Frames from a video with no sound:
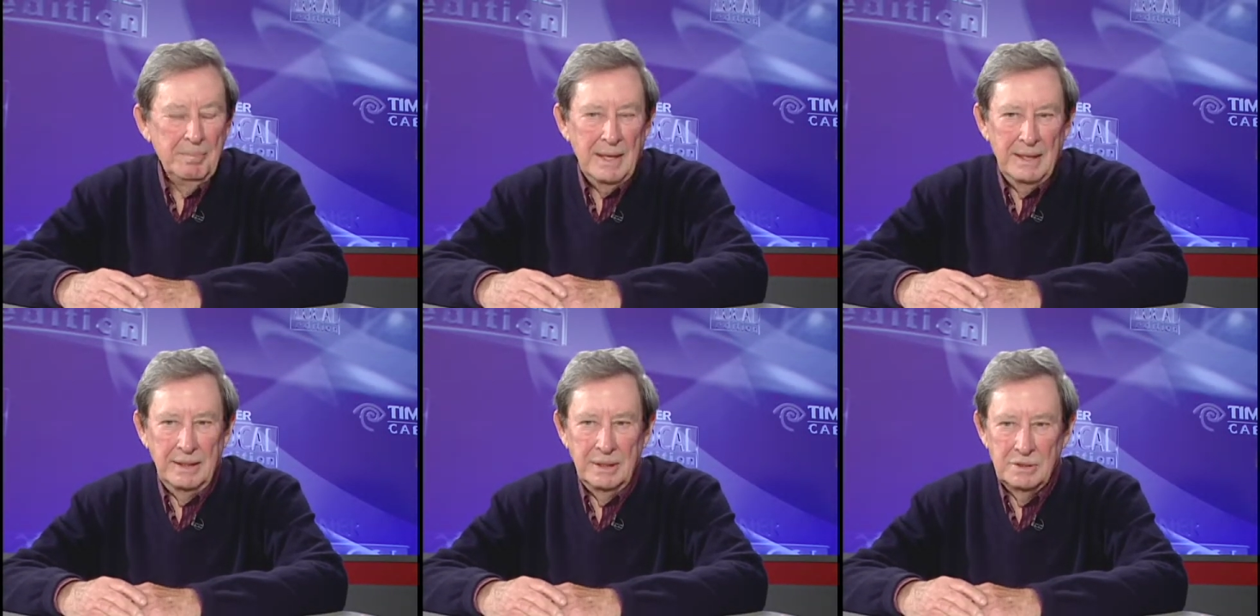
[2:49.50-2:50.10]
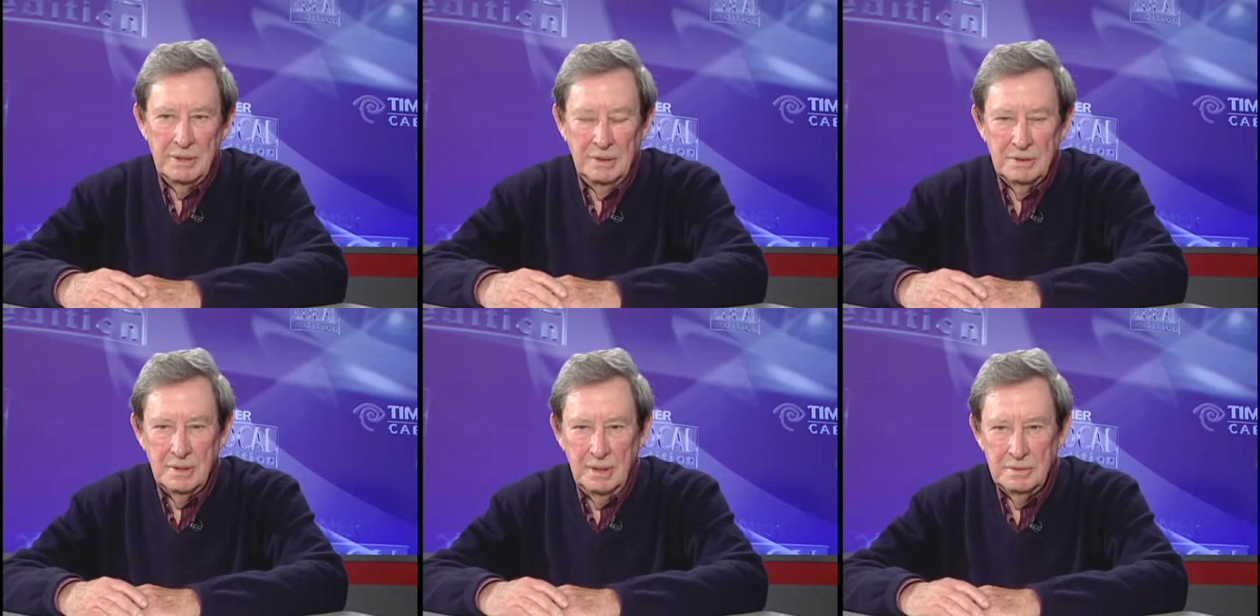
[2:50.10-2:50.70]
and it's, in,
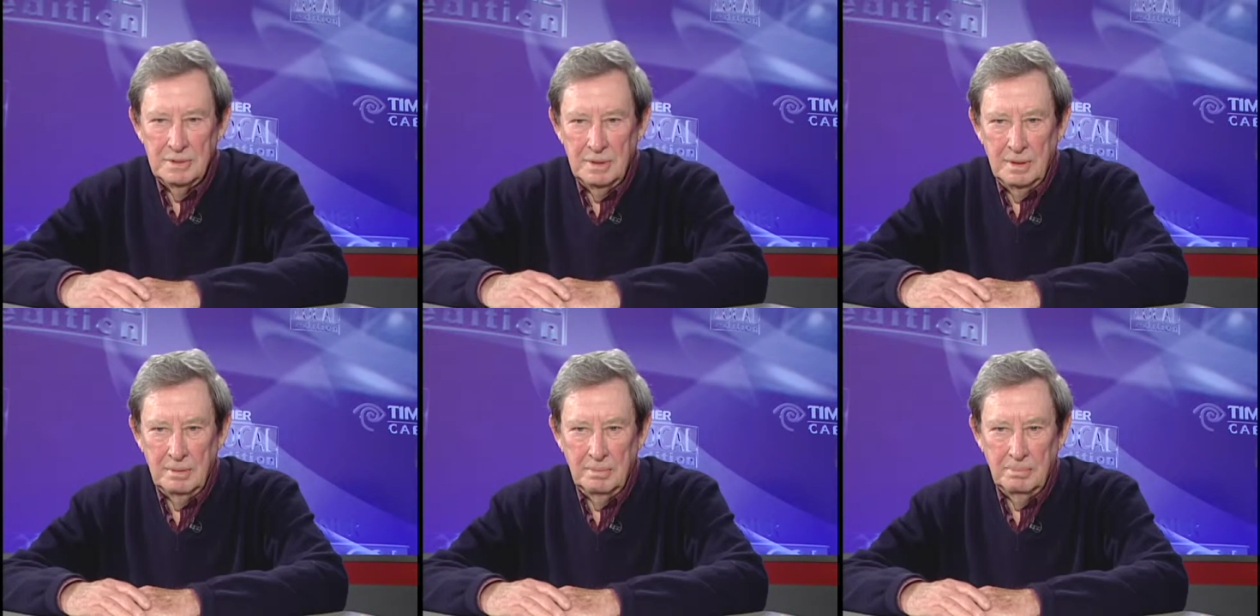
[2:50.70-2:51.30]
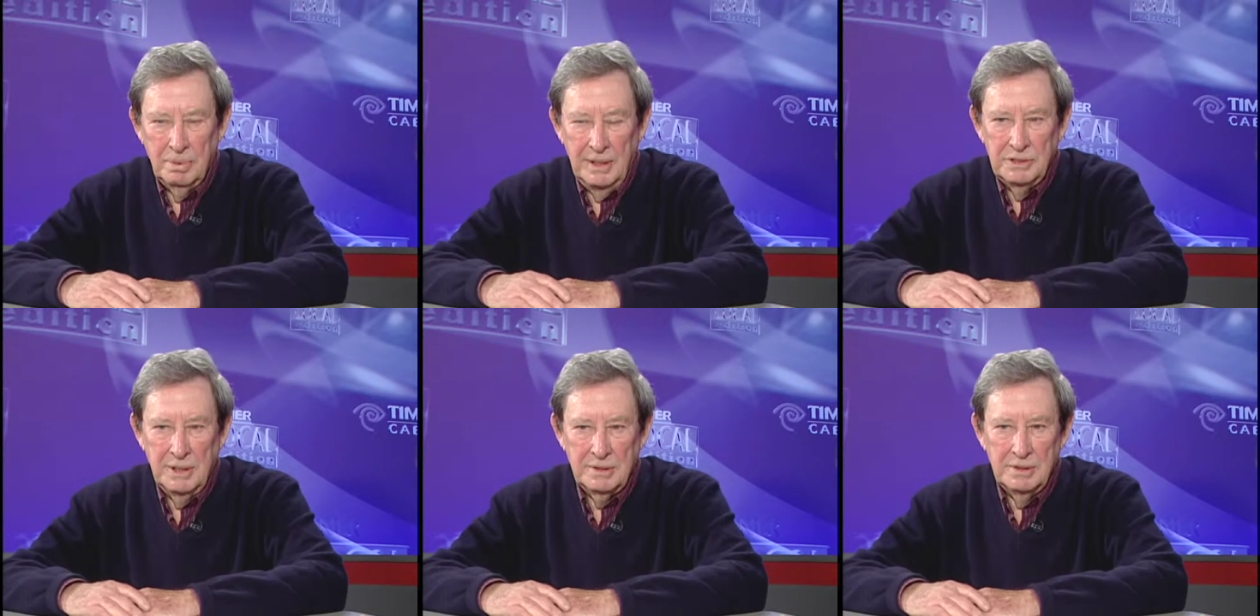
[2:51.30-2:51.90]
it's a
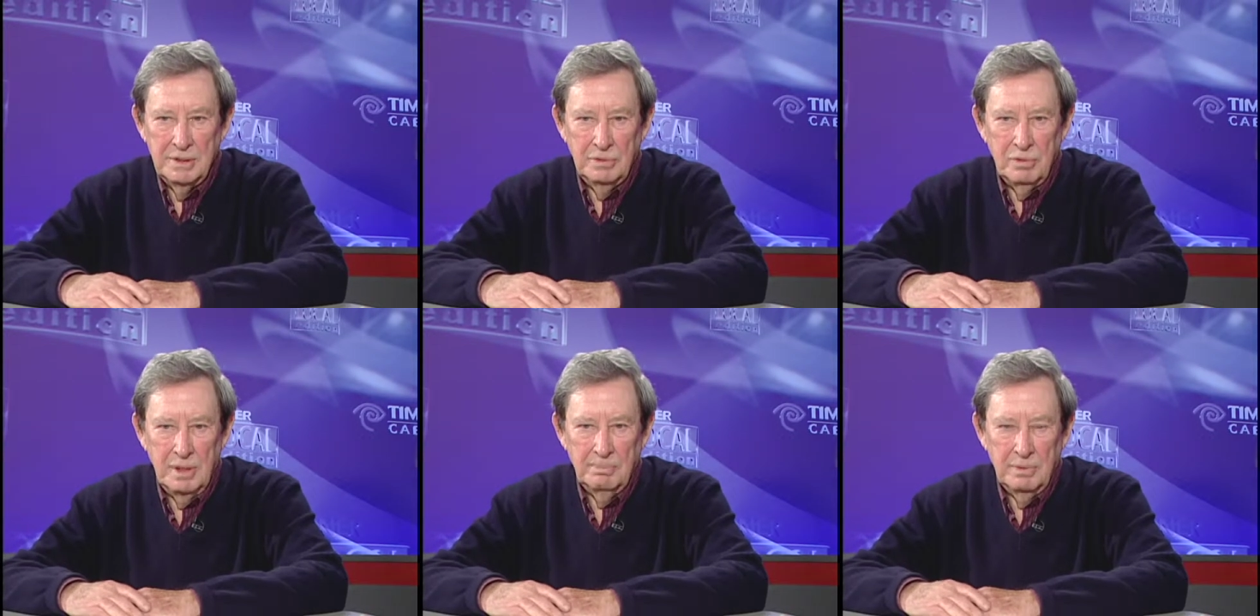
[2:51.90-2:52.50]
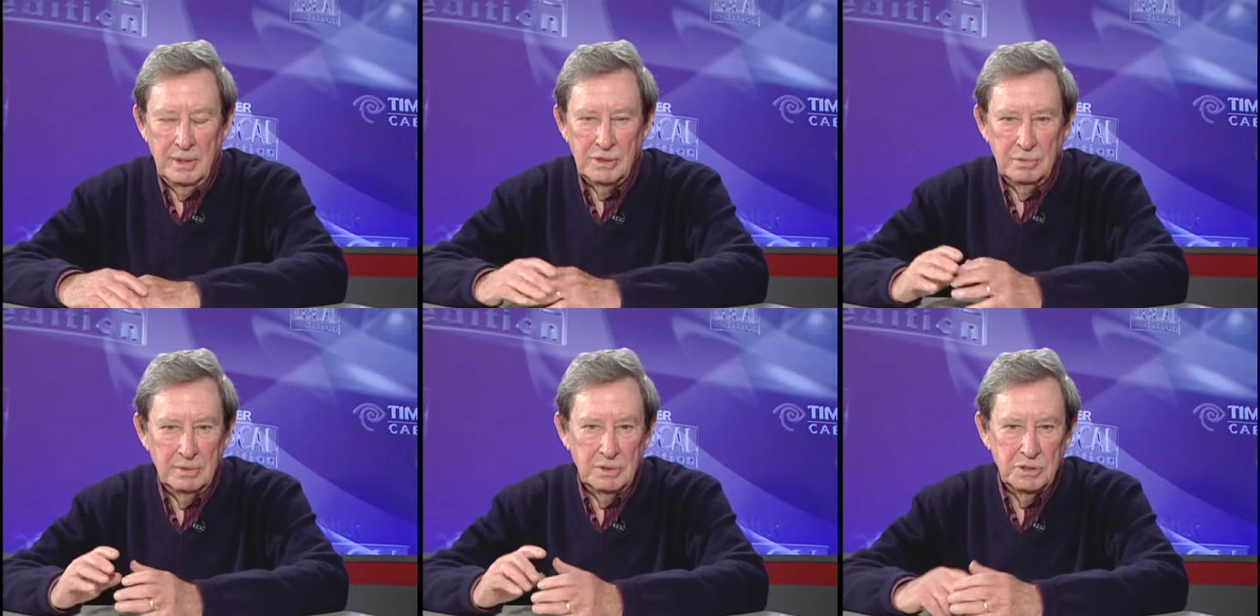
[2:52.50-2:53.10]
project that's in cooperation
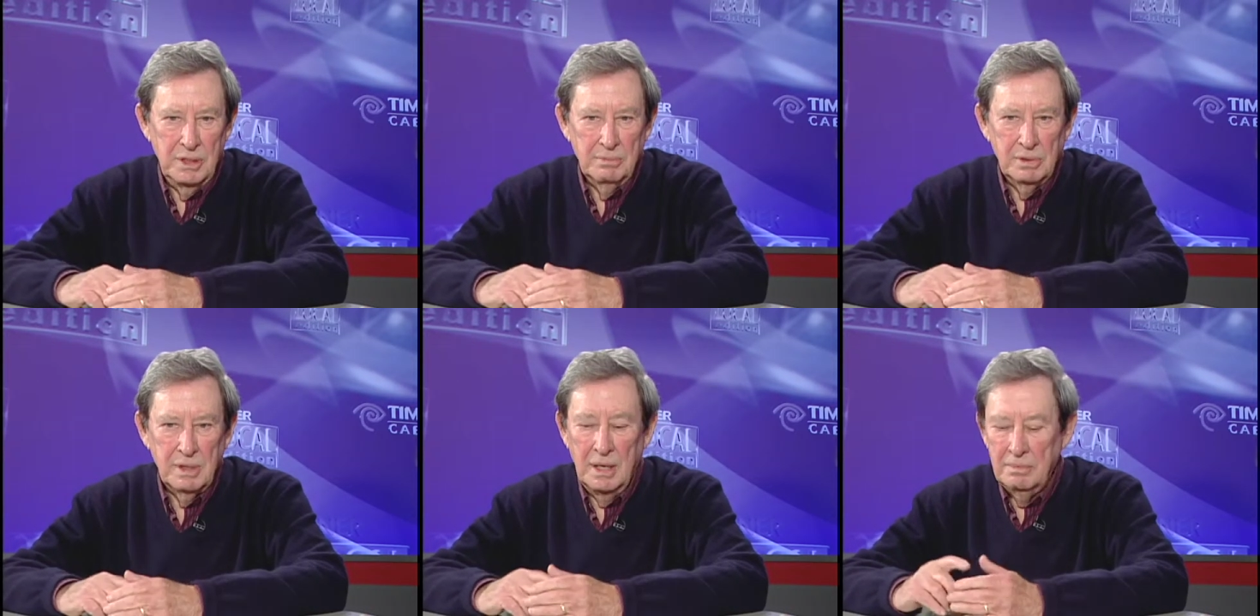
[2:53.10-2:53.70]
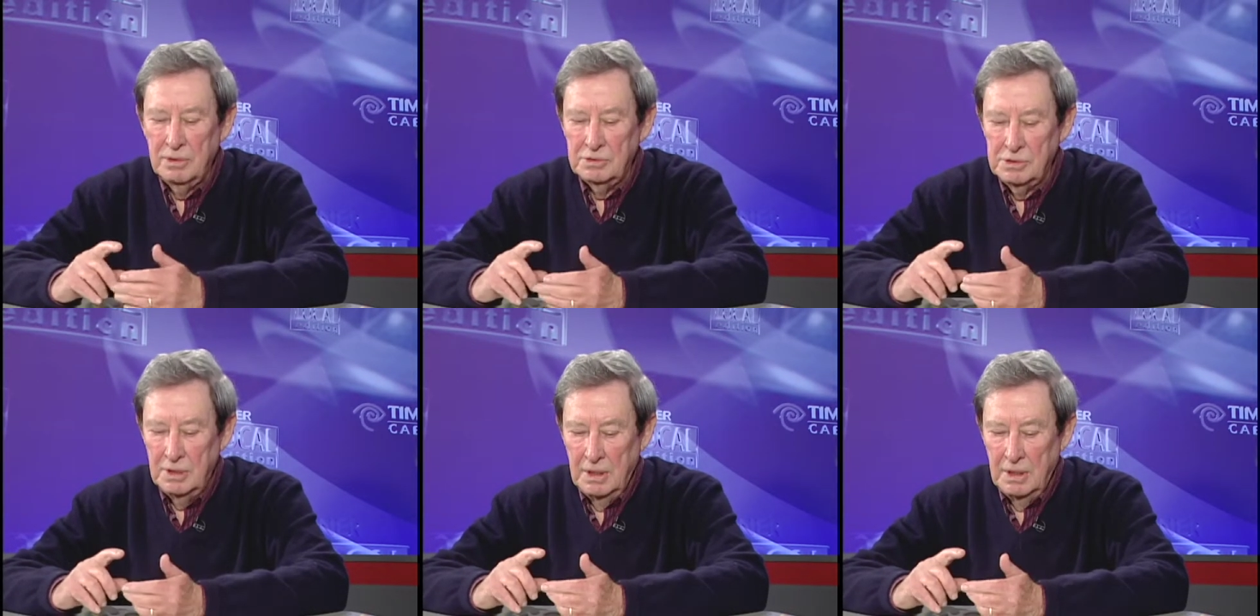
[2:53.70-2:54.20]
with the Chamber of Commerce,